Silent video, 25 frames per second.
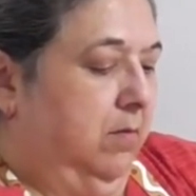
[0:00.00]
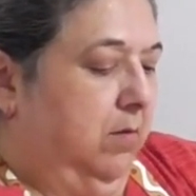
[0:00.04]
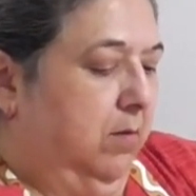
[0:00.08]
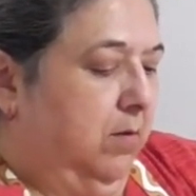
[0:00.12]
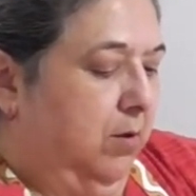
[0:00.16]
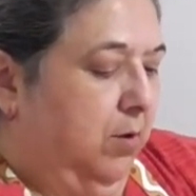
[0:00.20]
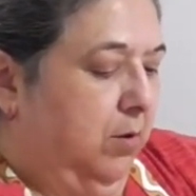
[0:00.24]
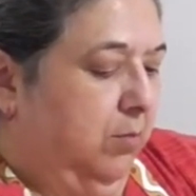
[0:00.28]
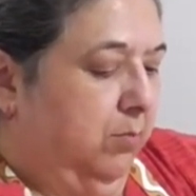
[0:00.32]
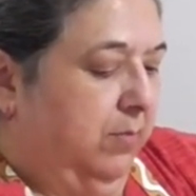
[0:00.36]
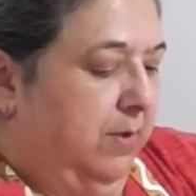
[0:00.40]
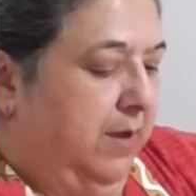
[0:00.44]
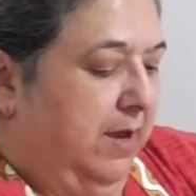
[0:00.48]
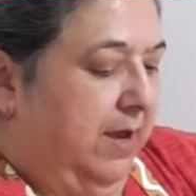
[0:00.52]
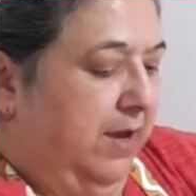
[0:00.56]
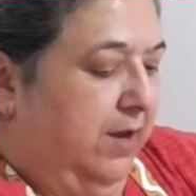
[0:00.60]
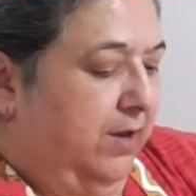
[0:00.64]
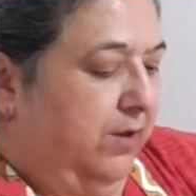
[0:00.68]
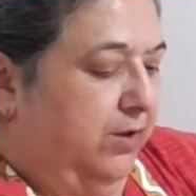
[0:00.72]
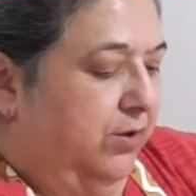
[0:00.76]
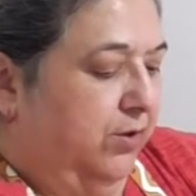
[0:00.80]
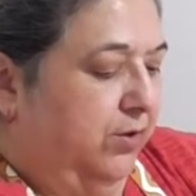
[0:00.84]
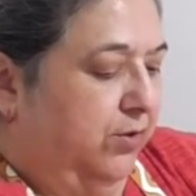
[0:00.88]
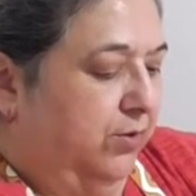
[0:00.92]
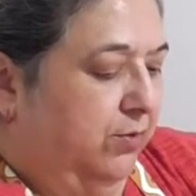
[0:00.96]
Oop, I
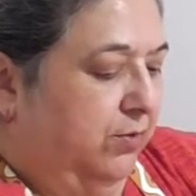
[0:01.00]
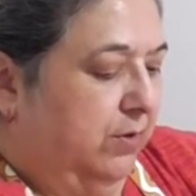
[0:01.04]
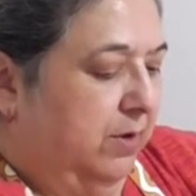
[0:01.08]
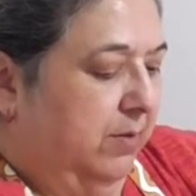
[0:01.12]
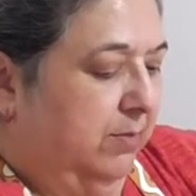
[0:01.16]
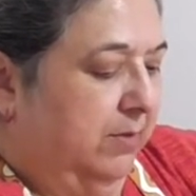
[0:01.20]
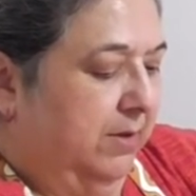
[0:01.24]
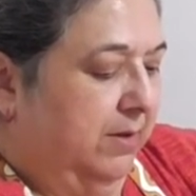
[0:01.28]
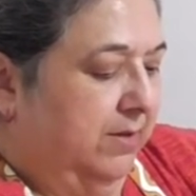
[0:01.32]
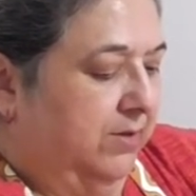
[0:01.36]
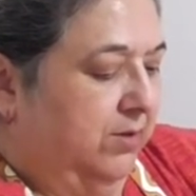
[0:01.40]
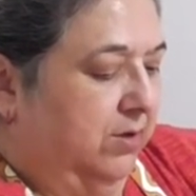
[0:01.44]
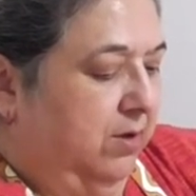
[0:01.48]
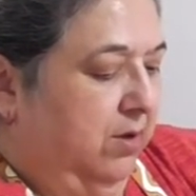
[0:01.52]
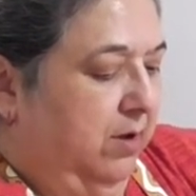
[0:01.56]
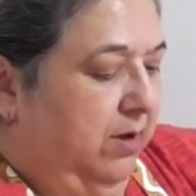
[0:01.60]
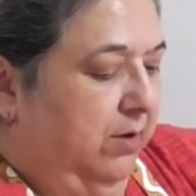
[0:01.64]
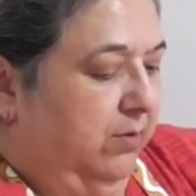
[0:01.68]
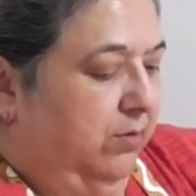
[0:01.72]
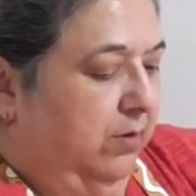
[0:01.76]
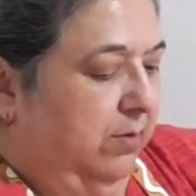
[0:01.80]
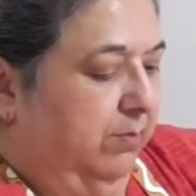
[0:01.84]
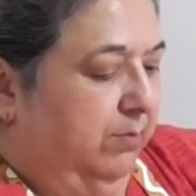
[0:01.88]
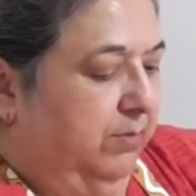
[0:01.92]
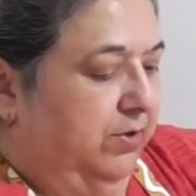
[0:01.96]

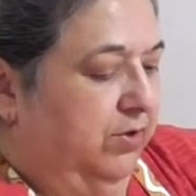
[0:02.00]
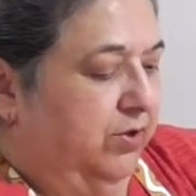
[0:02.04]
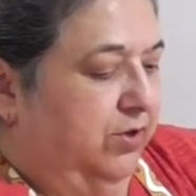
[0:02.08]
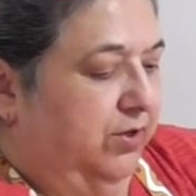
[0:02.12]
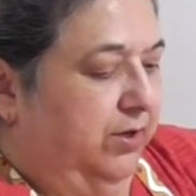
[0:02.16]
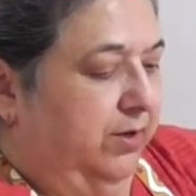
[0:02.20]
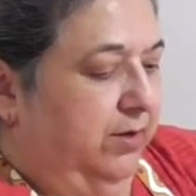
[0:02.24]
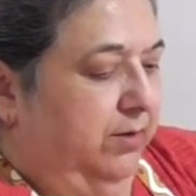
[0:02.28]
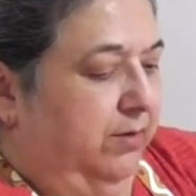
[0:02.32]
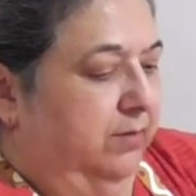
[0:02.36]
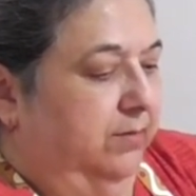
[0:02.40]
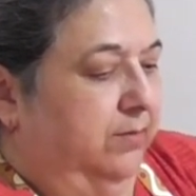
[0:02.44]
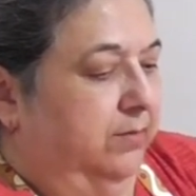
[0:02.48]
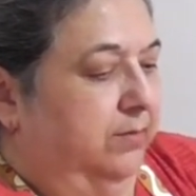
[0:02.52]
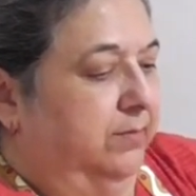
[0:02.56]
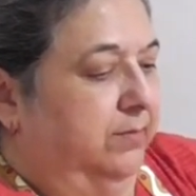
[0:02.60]
dropped a shell.